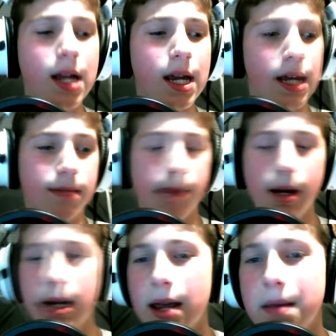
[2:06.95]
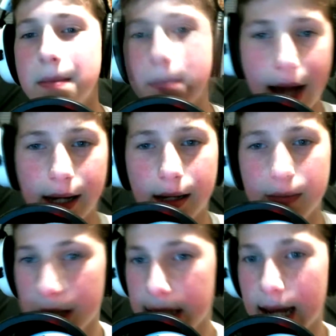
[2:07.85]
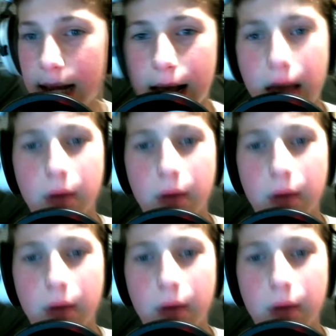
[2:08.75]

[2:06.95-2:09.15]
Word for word: it's Monday, Madden Monday,